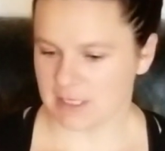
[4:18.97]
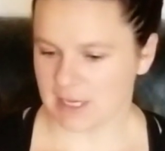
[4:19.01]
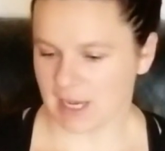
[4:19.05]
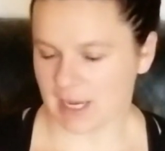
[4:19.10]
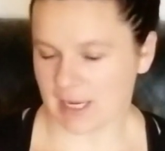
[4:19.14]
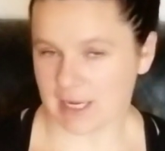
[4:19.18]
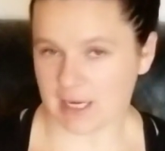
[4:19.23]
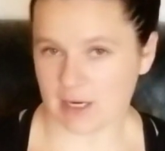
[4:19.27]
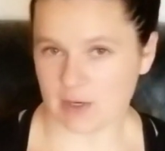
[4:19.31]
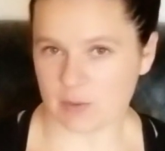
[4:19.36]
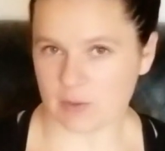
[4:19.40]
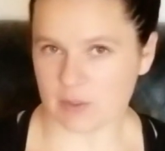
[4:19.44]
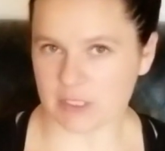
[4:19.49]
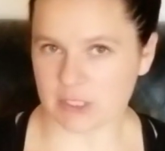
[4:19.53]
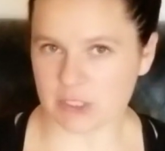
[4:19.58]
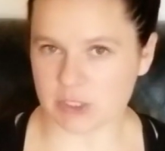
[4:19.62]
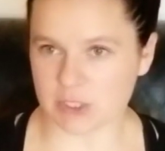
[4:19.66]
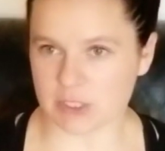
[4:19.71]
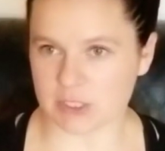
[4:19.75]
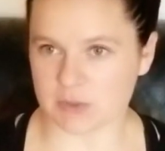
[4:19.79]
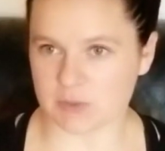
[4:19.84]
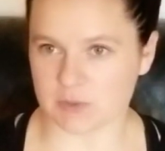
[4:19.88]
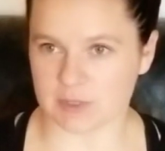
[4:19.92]
I can't really
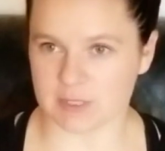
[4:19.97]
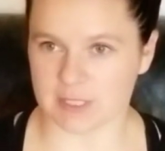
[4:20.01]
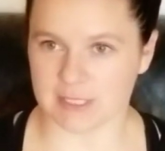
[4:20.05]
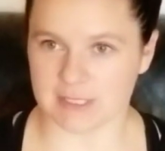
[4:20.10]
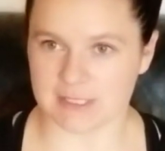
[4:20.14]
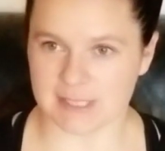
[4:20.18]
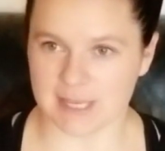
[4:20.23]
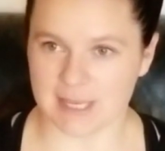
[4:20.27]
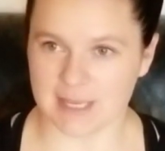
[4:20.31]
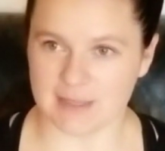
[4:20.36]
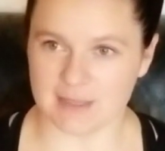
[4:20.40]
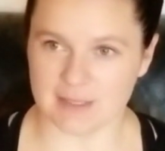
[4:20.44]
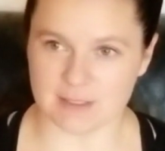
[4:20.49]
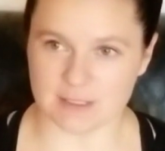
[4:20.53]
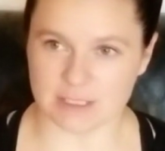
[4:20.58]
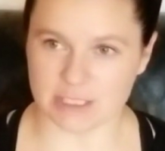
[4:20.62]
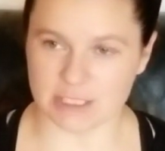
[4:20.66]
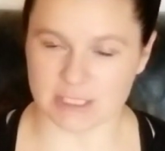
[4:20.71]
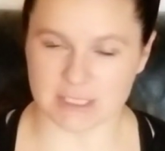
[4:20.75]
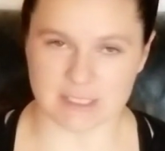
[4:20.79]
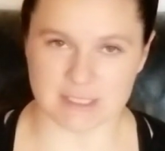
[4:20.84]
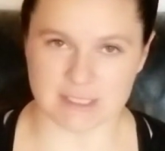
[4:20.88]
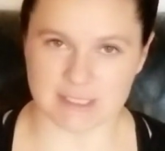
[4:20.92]
trust what they say. They're
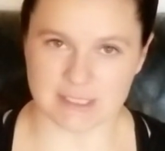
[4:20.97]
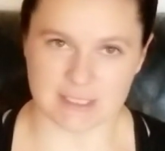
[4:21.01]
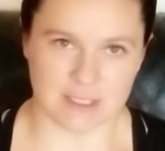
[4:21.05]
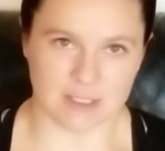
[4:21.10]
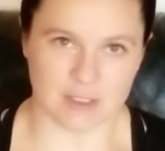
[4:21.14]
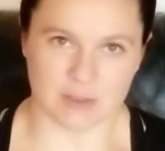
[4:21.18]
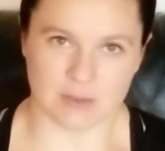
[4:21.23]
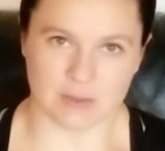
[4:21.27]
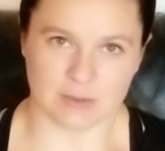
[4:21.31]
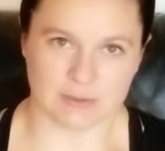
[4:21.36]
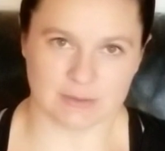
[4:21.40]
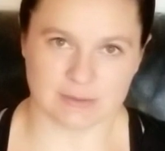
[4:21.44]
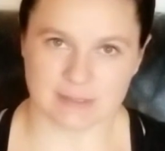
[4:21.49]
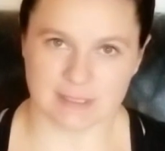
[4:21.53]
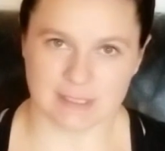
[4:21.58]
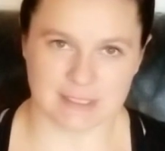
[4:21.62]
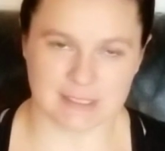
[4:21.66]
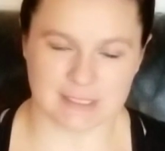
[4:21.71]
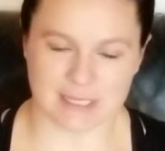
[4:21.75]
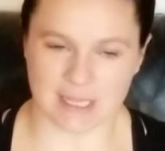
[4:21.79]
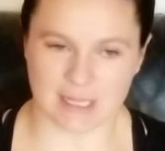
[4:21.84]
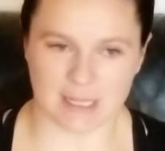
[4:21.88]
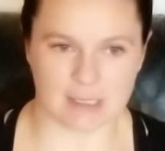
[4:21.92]
just, you know,
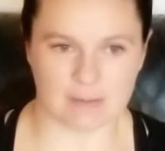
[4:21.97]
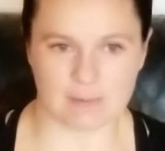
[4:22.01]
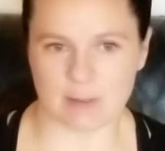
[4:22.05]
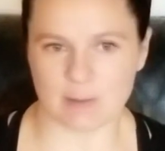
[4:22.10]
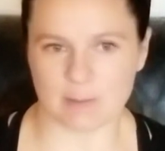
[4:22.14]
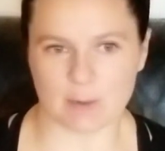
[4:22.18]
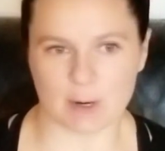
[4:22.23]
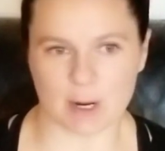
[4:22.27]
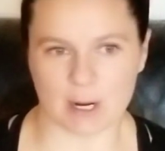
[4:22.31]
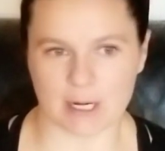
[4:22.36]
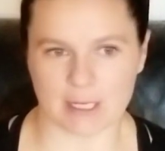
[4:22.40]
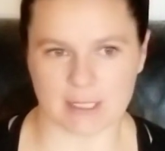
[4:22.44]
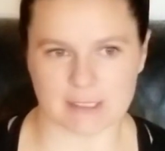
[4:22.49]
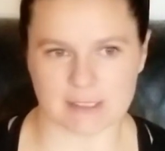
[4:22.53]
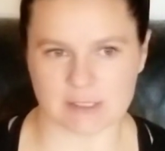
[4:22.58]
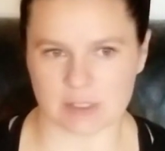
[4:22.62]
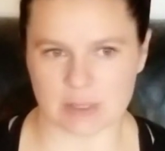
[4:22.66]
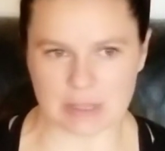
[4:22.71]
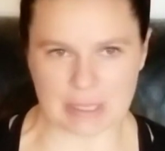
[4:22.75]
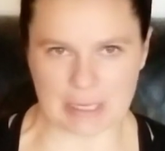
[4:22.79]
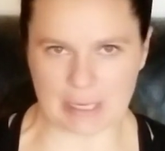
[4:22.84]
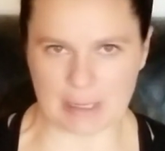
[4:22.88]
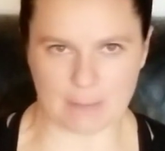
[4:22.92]
telling me products
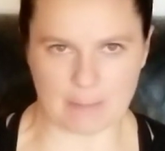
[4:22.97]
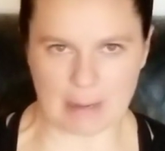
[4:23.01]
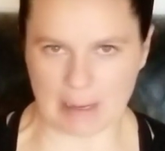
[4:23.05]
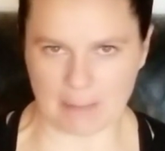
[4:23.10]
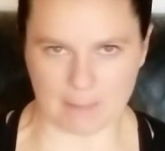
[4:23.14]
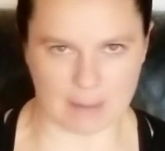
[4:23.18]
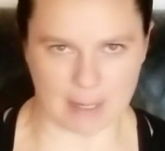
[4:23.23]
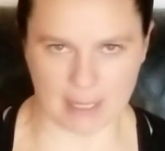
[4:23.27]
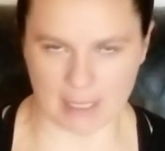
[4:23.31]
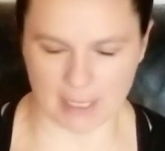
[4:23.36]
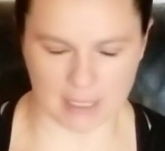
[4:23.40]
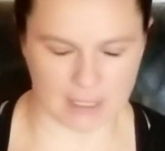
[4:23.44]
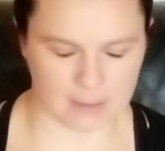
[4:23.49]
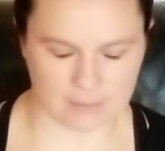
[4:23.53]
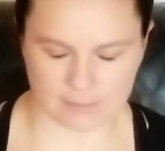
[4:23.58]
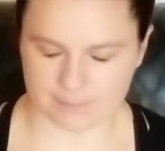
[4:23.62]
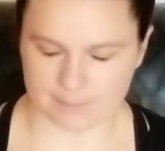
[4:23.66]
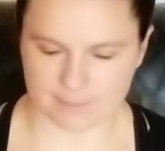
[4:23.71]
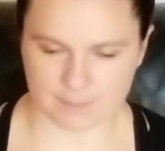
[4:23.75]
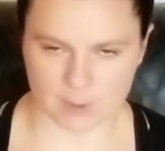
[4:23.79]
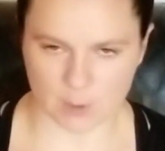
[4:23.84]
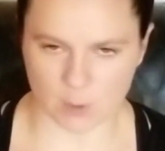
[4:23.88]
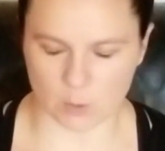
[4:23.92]
so they can make money
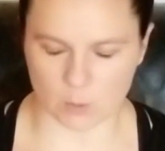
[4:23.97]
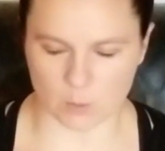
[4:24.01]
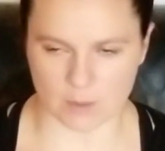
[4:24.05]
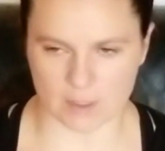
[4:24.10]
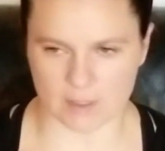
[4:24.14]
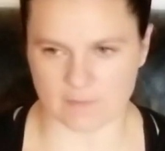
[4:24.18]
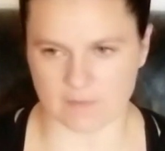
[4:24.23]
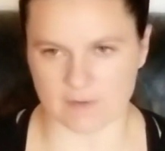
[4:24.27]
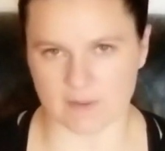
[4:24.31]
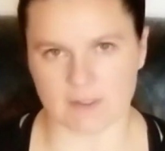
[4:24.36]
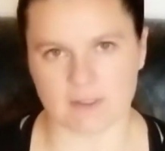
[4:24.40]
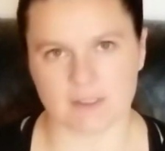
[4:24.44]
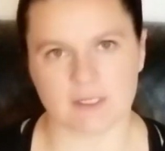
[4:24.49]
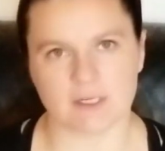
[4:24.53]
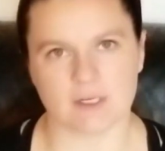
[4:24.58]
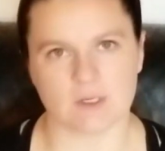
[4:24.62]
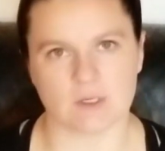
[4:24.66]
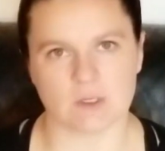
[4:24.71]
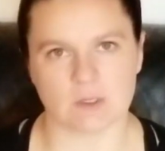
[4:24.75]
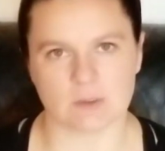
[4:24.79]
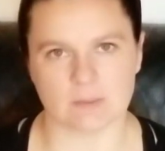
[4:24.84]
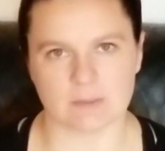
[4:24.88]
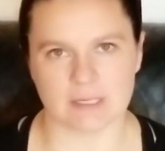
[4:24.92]
or whatever. You
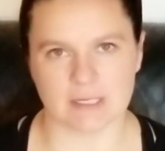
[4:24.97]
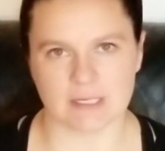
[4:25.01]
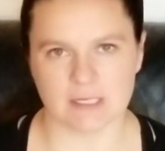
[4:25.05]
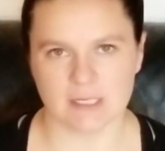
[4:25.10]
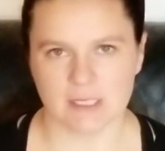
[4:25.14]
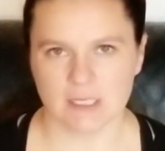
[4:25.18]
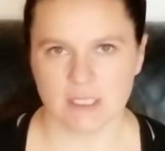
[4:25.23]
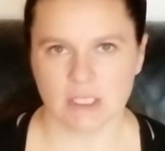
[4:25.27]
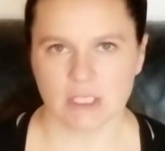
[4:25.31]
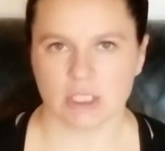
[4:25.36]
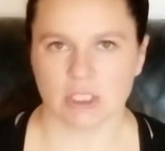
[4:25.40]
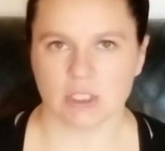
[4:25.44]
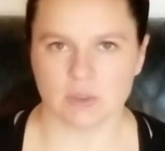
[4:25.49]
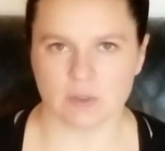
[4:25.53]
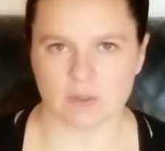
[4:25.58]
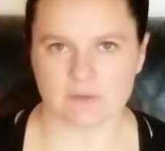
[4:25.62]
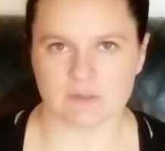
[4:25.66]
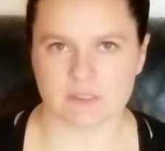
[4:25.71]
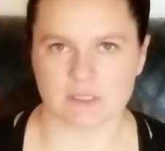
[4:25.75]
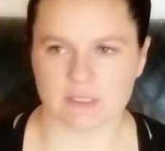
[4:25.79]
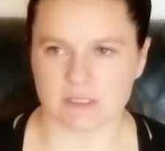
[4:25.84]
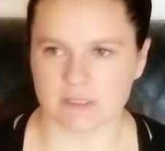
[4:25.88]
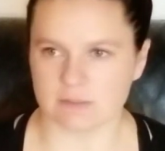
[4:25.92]
know what I mean? You
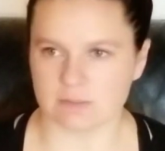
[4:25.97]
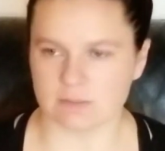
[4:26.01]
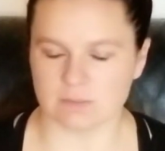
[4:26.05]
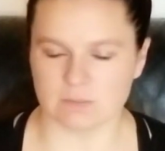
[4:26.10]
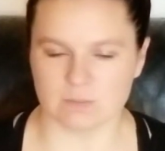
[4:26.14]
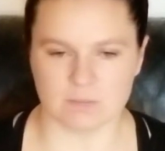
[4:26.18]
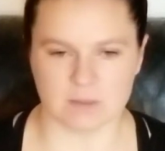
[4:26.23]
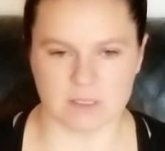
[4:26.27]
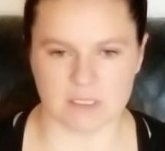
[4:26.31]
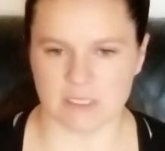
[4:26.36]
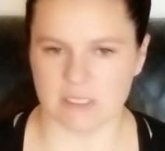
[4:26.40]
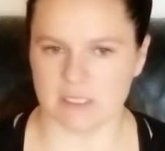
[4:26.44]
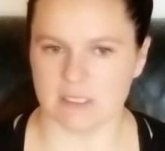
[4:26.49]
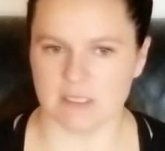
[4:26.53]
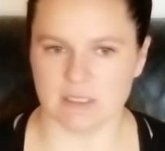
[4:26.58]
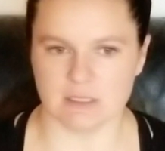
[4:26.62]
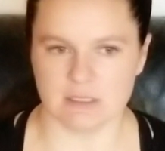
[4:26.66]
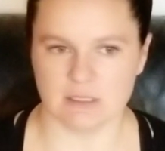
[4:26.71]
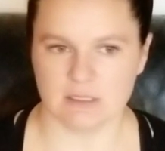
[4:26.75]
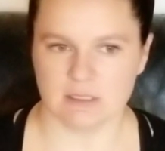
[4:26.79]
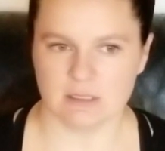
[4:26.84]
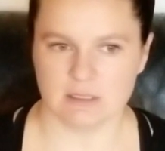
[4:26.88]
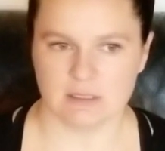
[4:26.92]
have to
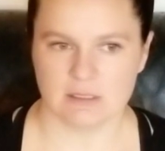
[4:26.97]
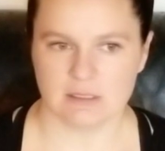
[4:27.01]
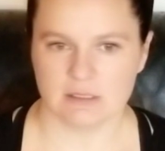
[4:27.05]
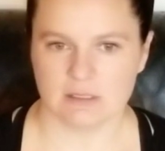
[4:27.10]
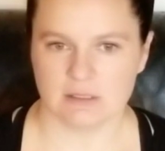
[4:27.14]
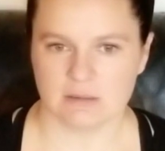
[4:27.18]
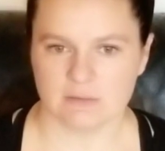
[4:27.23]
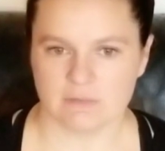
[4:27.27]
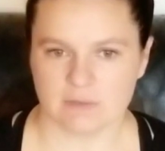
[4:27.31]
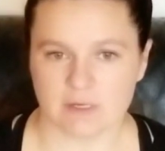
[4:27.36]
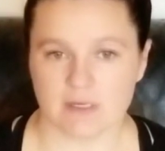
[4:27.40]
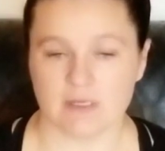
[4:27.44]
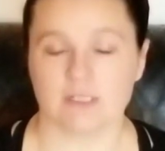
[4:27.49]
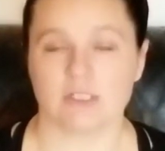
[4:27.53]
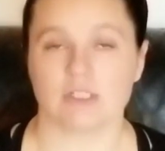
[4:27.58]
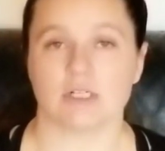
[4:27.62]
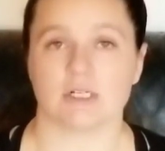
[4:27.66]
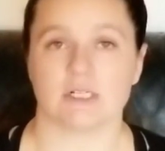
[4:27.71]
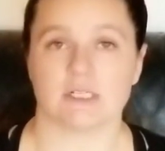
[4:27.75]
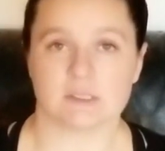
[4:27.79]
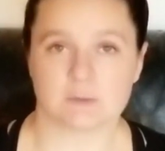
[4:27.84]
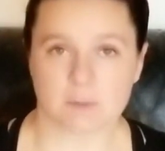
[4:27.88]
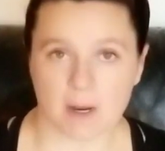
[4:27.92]
be very
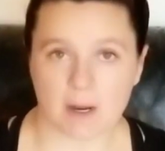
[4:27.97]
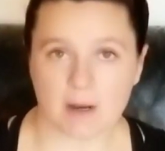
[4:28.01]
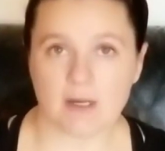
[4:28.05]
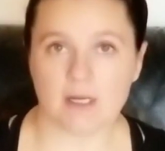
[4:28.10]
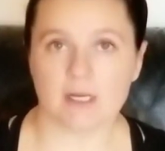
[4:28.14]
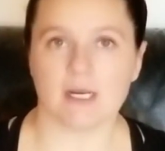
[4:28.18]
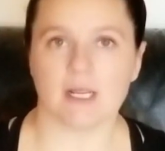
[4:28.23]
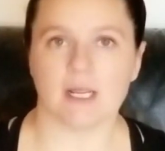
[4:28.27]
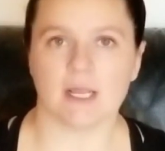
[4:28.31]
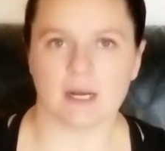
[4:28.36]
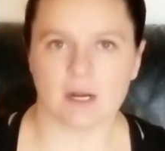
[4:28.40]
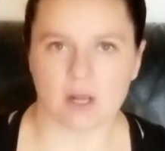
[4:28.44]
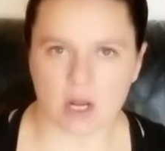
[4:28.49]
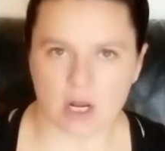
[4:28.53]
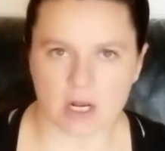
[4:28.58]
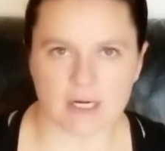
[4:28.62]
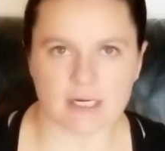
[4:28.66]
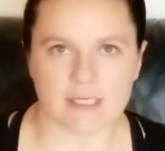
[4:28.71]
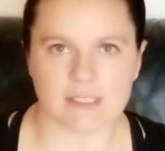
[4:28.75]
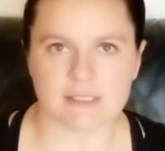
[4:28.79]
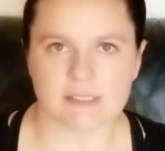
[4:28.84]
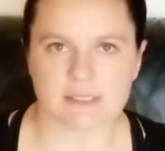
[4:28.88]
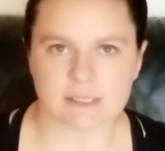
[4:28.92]
transparent and
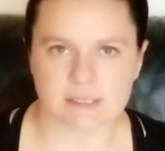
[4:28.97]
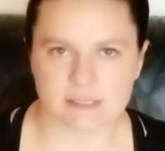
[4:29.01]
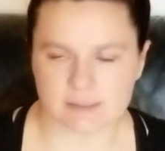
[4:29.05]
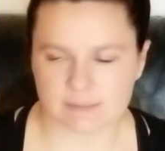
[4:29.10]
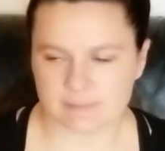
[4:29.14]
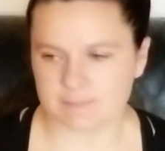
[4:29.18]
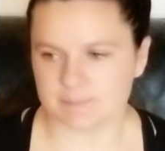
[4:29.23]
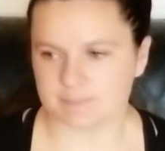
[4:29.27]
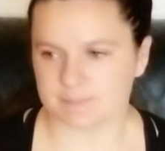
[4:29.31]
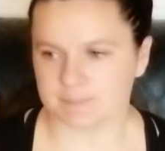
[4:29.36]
honest.